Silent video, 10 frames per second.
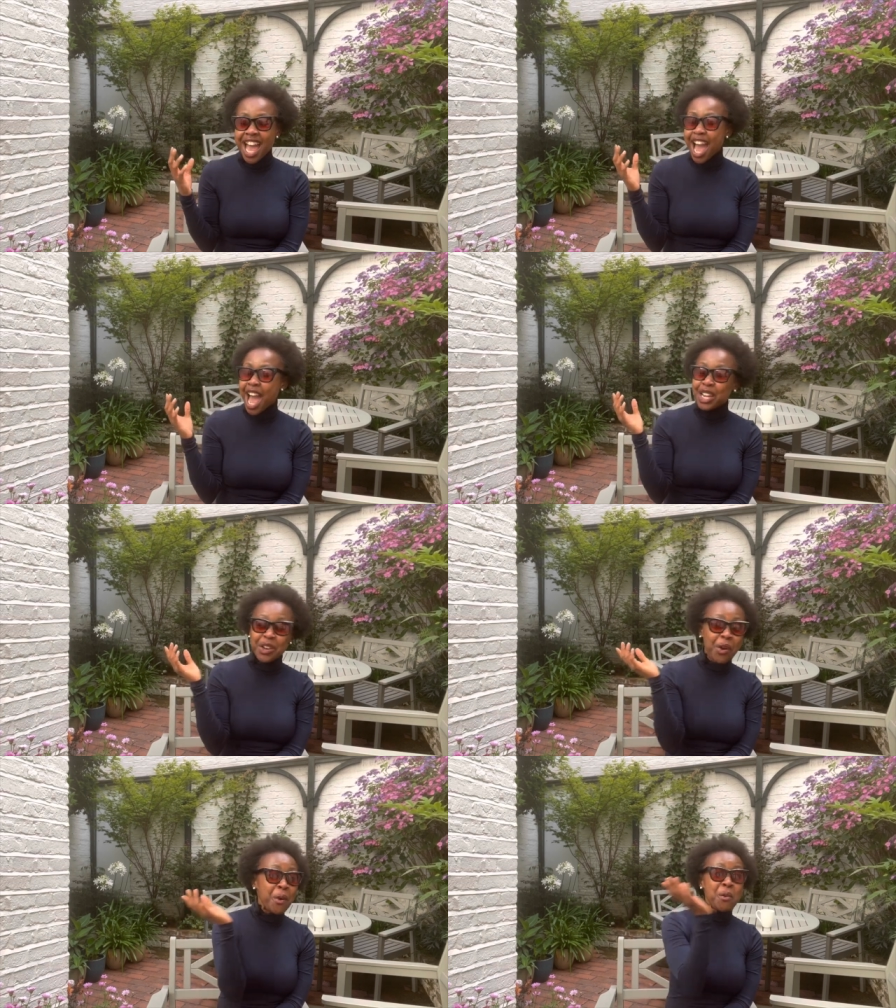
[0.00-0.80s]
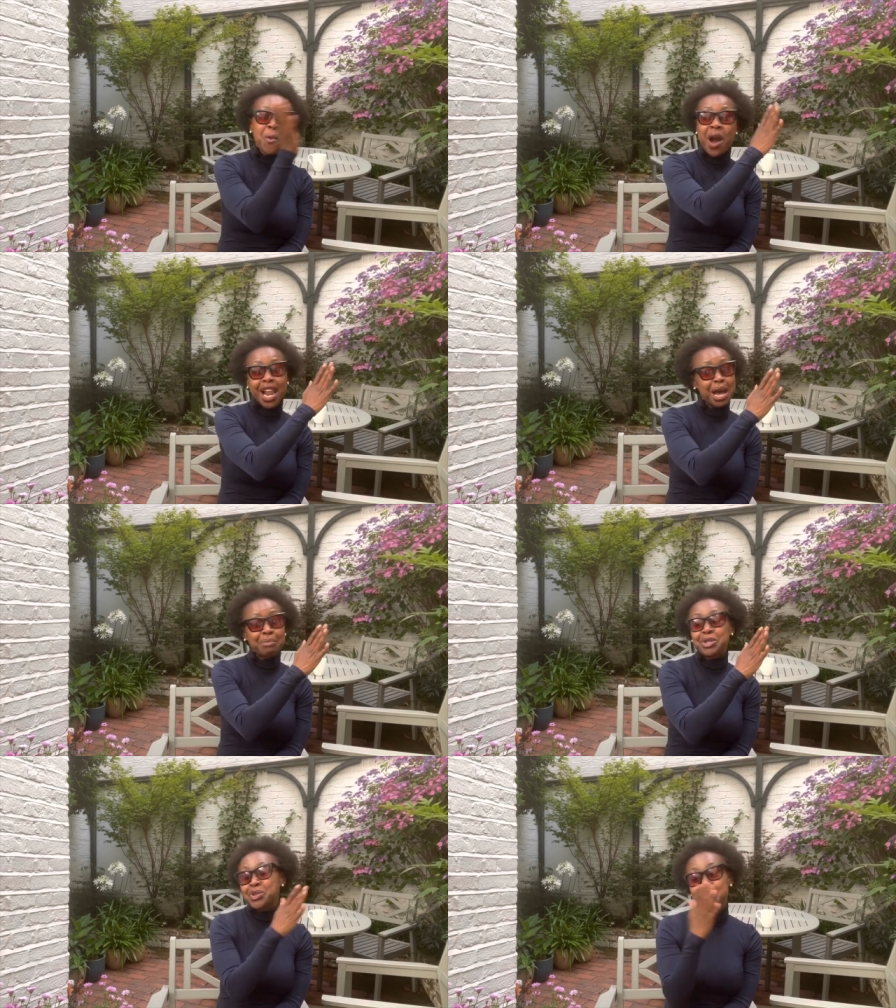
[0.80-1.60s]
and go well
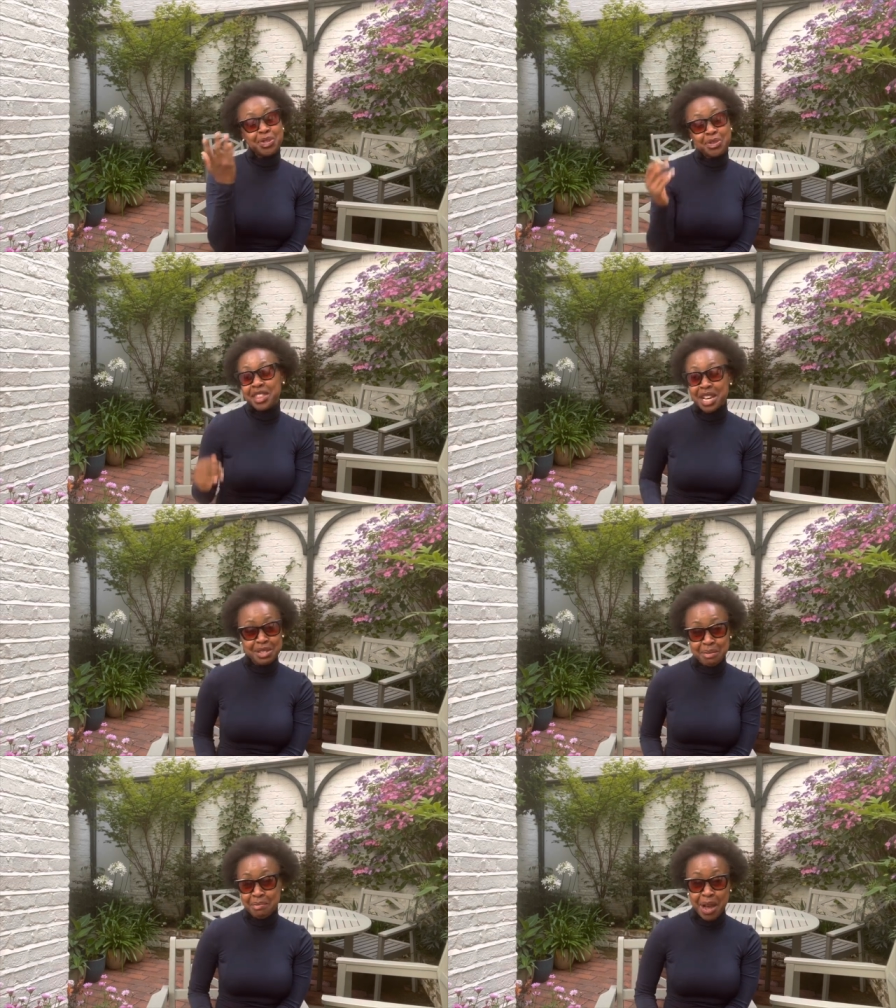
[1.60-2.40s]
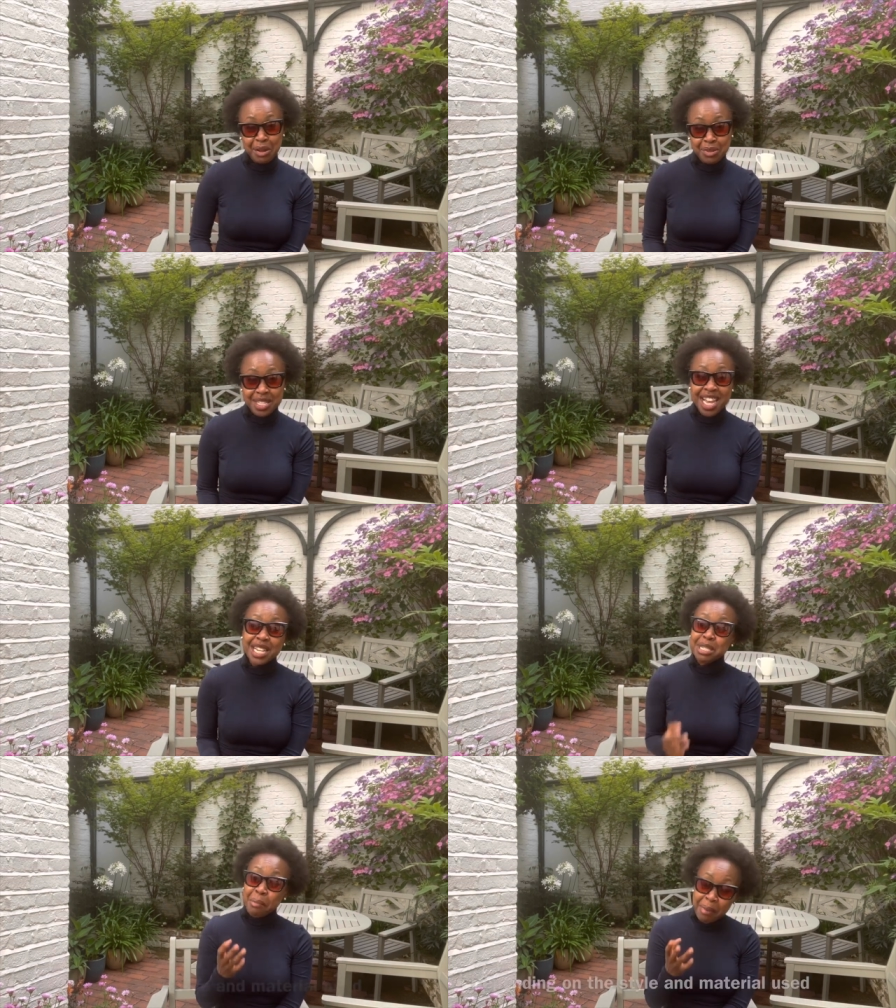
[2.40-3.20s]
up to 2,000 pounds,
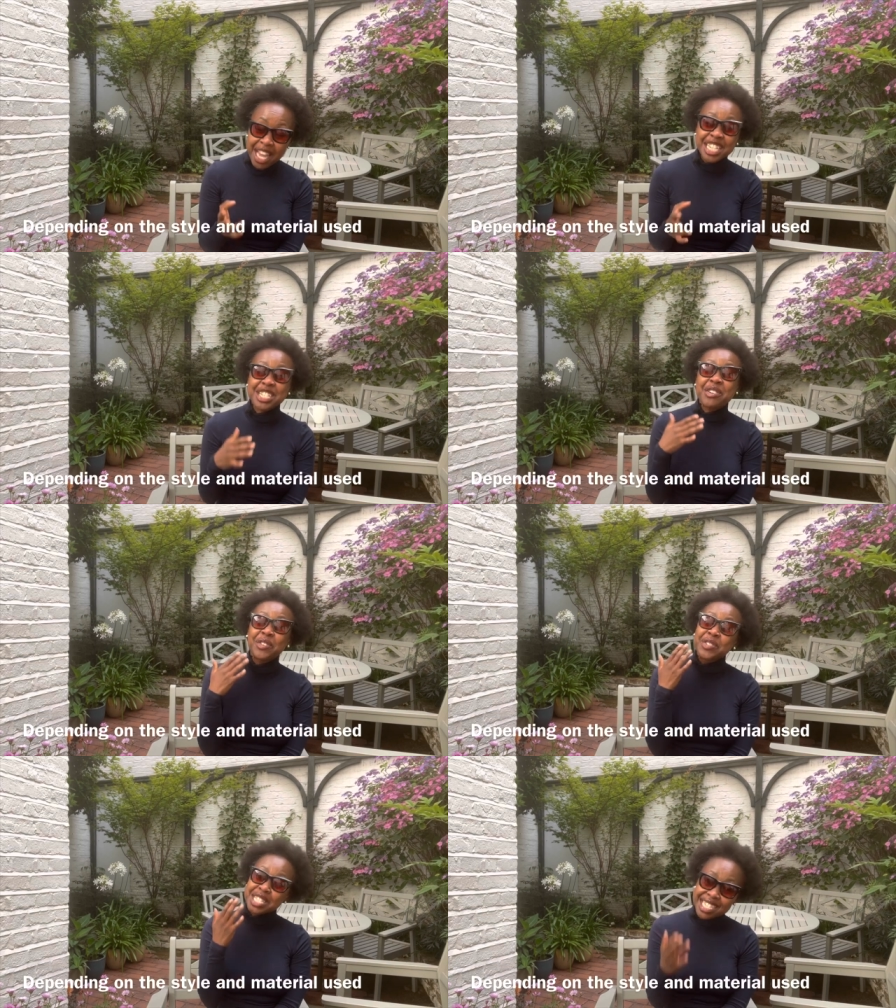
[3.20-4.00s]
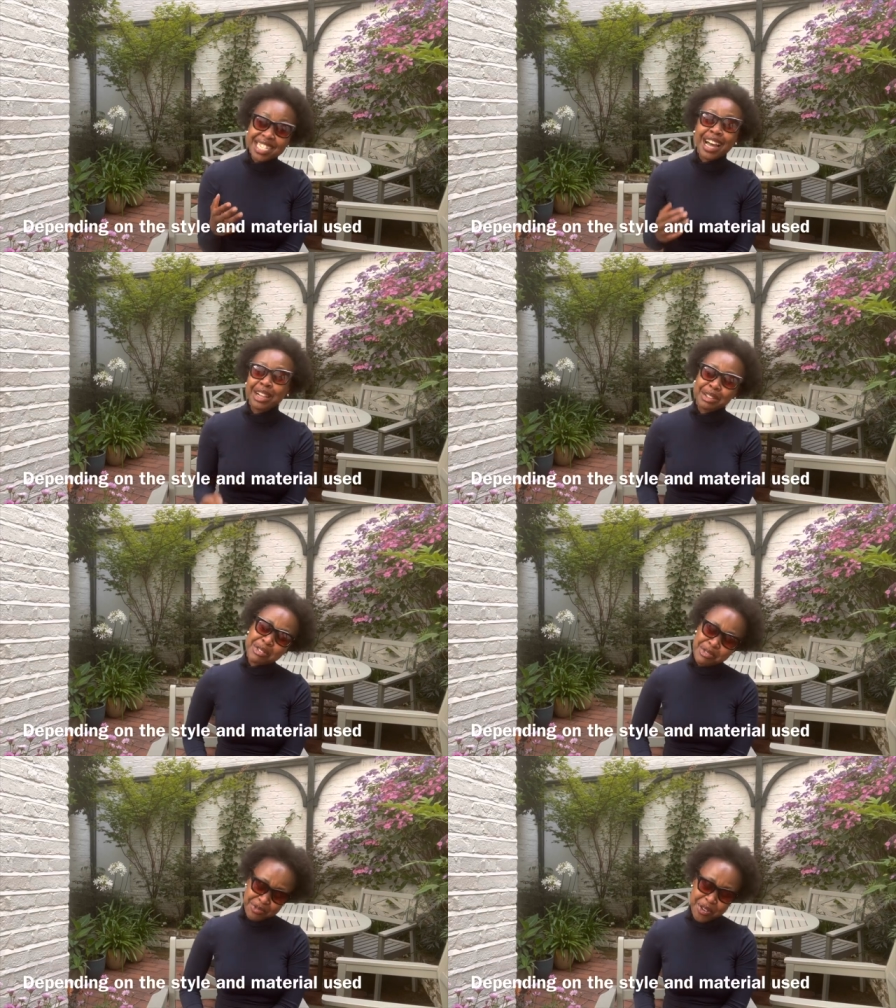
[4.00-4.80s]
depending on the style
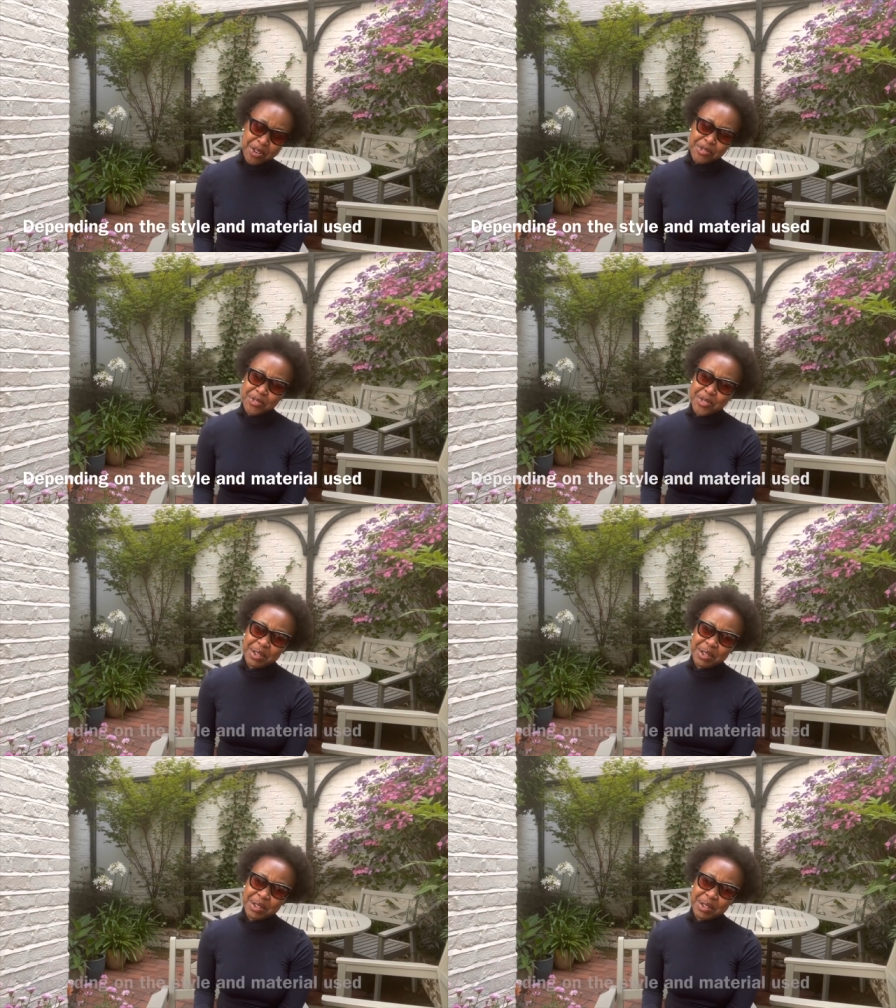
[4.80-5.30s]
you've gone for.